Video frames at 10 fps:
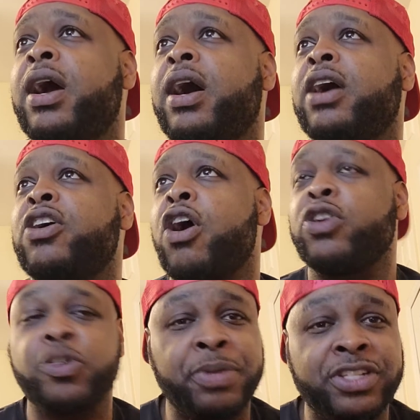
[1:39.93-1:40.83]

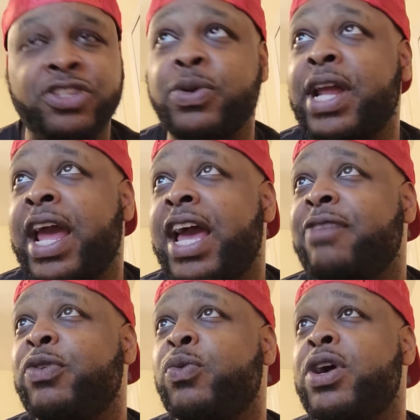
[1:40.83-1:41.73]
Cardinals
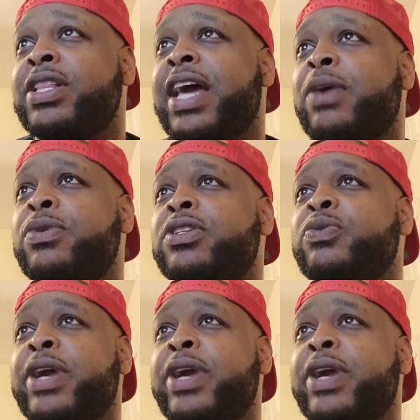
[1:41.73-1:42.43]
+2.5. We won that one.